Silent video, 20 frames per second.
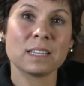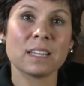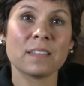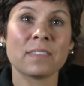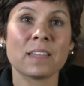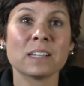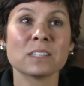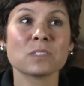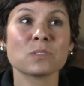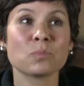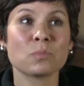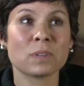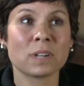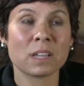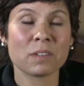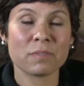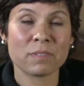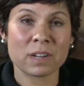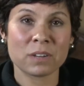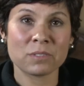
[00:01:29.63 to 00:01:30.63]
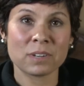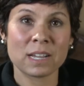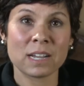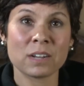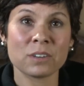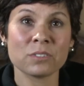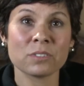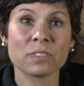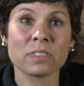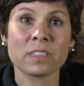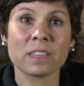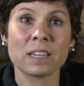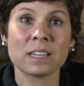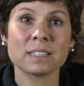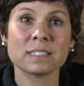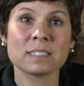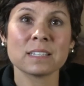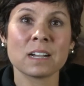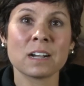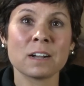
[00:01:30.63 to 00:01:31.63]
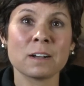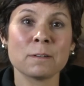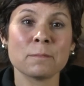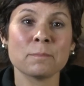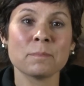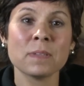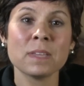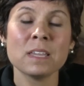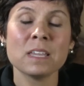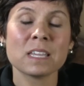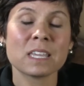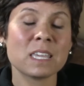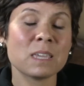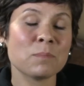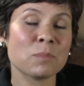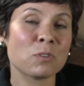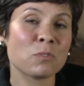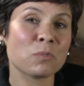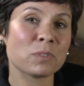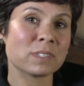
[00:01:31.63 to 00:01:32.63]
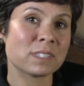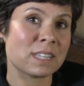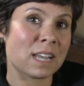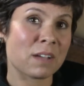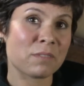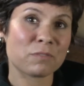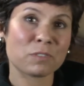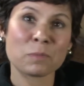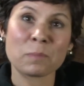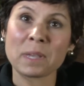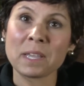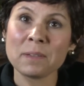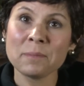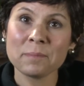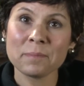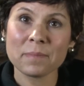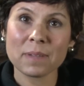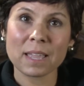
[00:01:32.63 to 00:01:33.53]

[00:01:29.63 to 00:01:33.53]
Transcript: And that's when I found out that chemo was not for me,